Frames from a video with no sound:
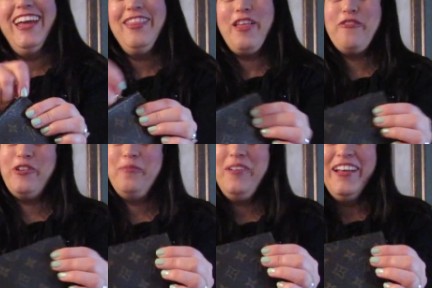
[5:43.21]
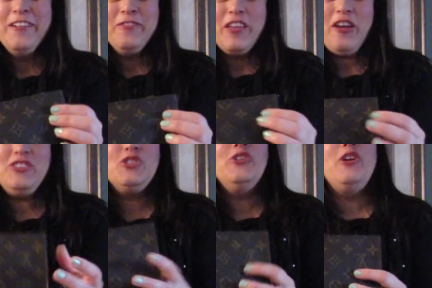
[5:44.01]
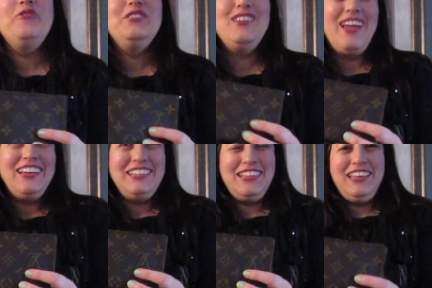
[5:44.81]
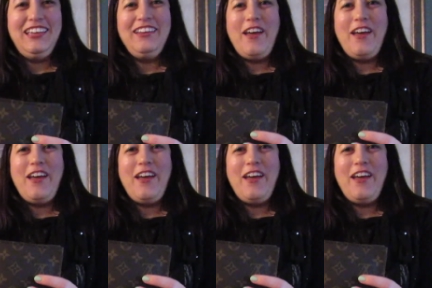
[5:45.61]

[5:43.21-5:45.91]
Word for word: I love them. I started off with the 19